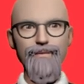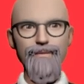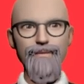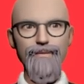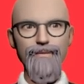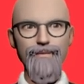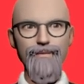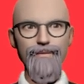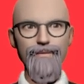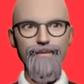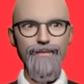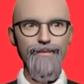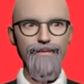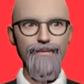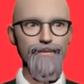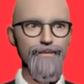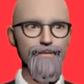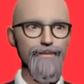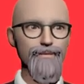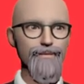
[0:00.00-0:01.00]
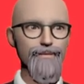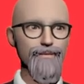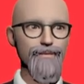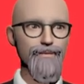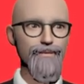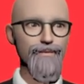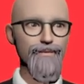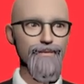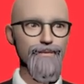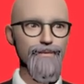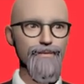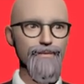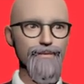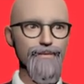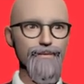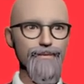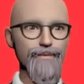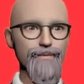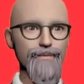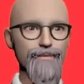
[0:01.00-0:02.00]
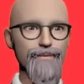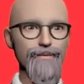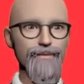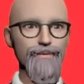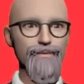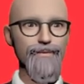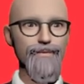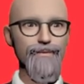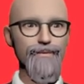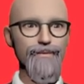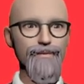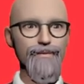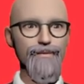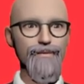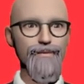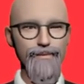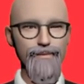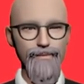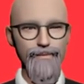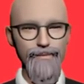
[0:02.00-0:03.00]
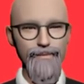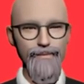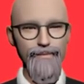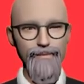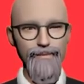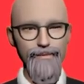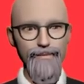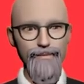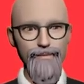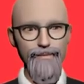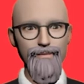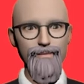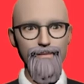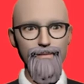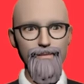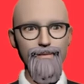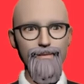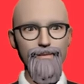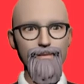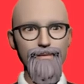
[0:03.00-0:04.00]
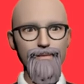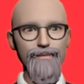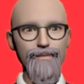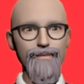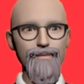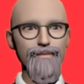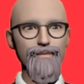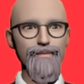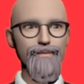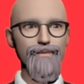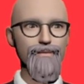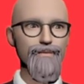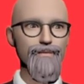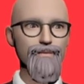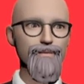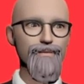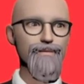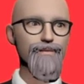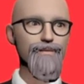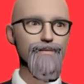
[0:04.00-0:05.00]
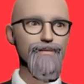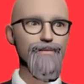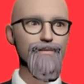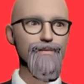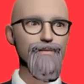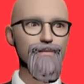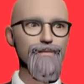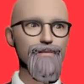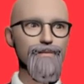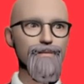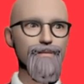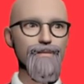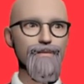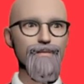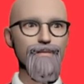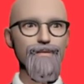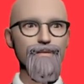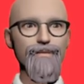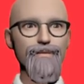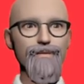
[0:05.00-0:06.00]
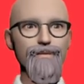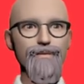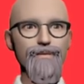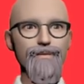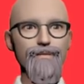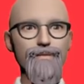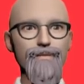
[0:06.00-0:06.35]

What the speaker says: (silent)